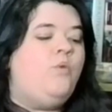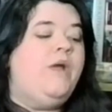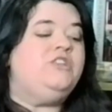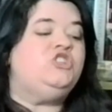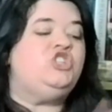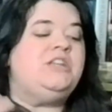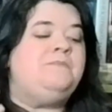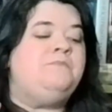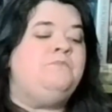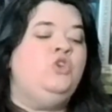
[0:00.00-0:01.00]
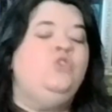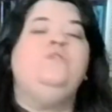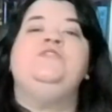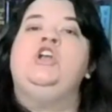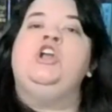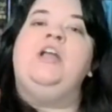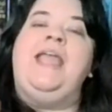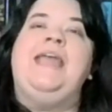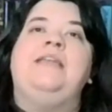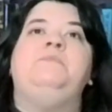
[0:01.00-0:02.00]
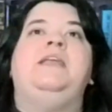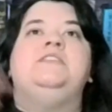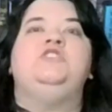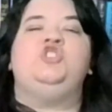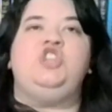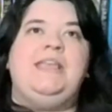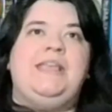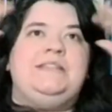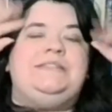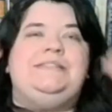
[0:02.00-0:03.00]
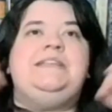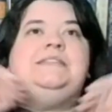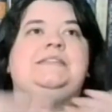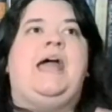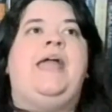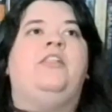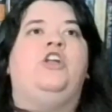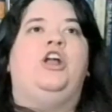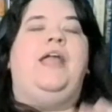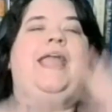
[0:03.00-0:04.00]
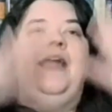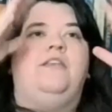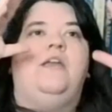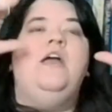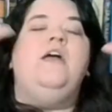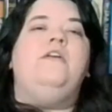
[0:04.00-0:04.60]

when she moves her hand, because she can see Skyelar and